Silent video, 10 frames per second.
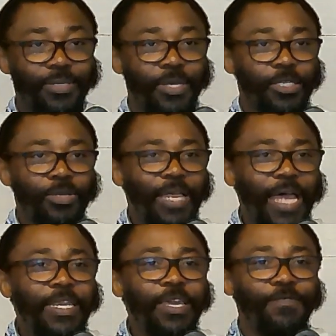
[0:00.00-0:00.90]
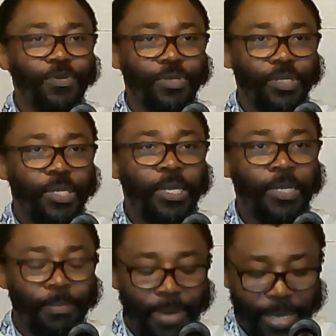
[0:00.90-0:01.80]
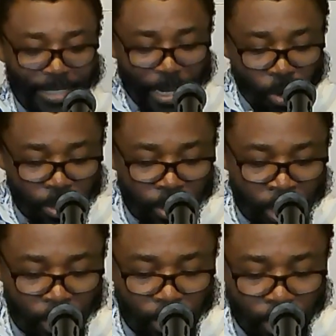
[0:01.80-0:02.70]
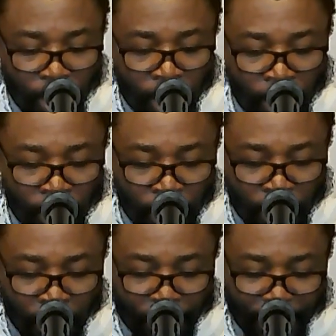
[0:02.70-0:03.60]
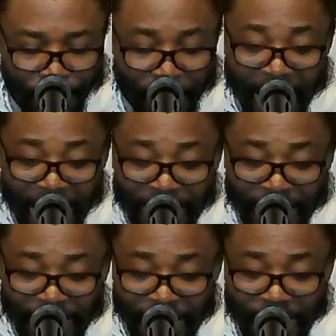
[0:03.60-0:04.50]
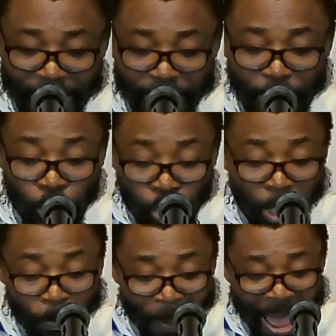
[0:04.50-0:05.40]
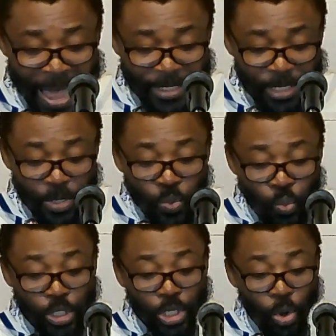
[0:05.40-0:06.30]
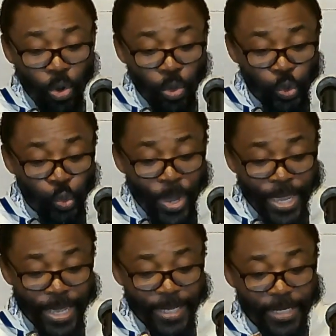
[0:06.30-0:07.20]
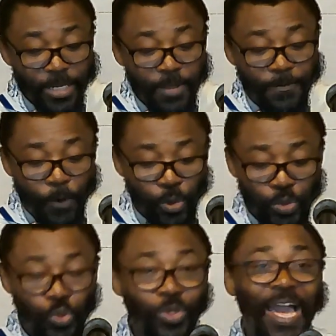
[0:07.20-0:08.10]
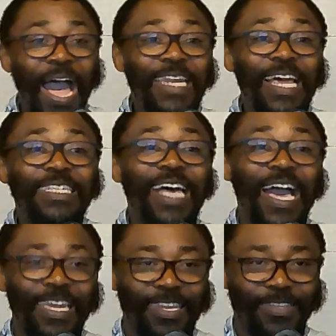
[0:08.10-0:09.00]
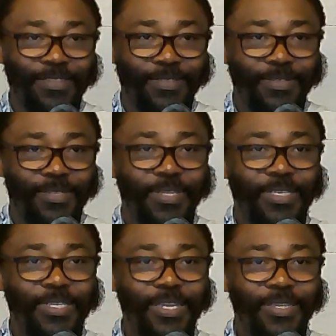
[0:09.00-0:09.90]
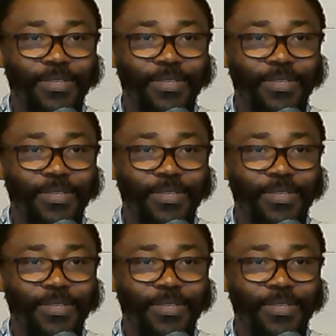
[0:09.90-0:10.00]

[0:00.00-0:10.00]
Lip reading: It's not an even number. It's an odd number. And it is the third part which sway the vote to the either side. You see?